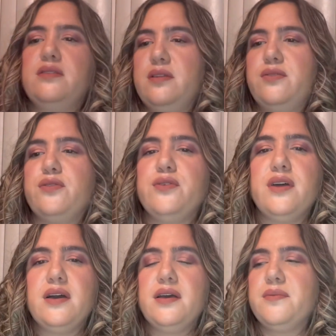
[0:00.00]
So
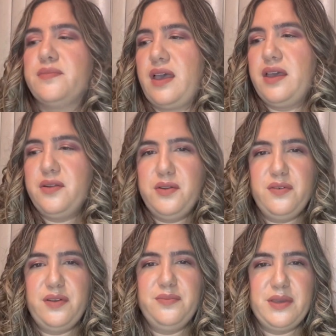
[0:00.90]
the, I don't know if
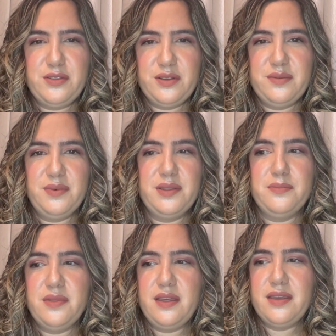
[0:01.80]
I've mentioned it, but the
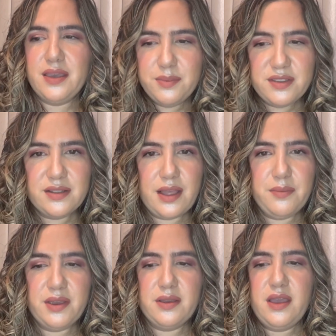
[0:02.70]
Ipsy Glam
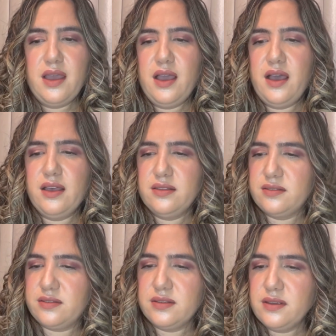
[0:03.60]
bag has,